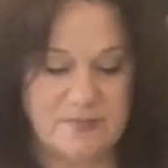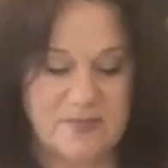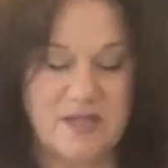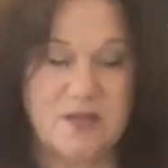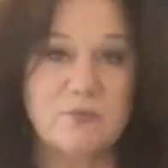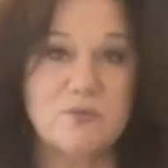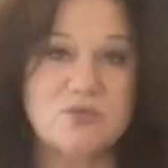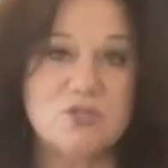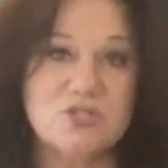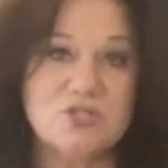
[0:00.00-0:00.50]

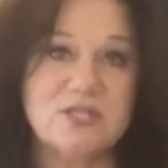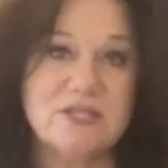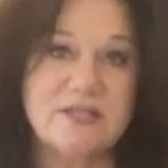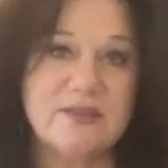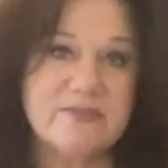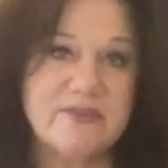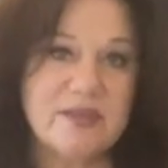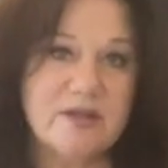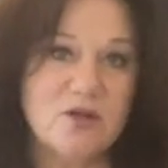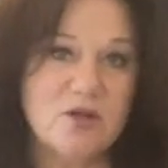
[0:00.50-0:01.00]
We're just going to
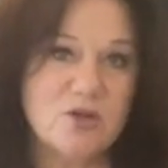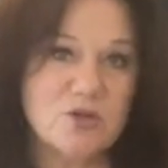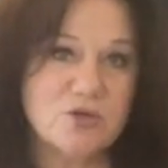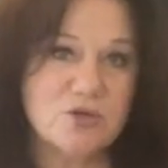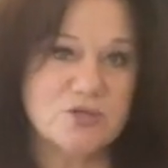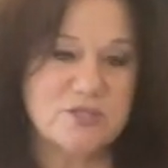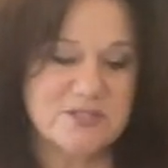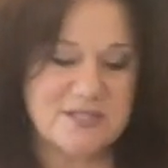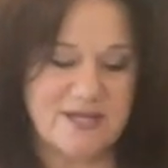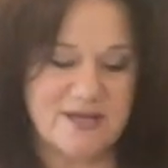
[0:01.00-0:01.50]
let that all cook
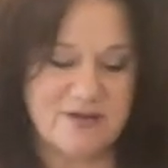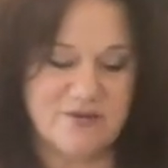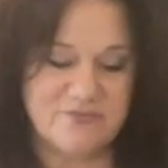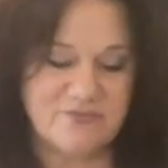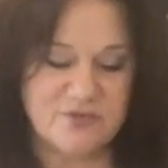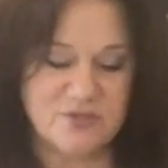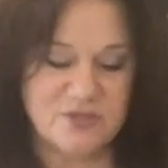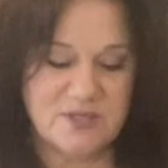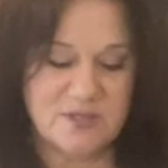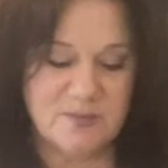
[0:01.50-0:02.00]
down for
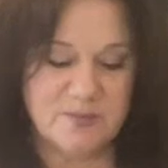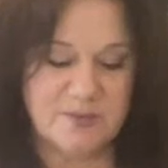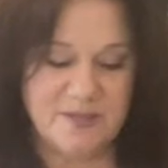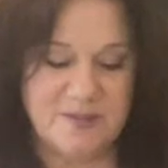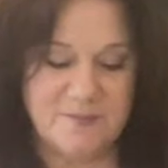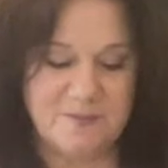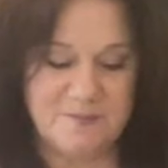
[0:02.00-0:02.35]
a little bit.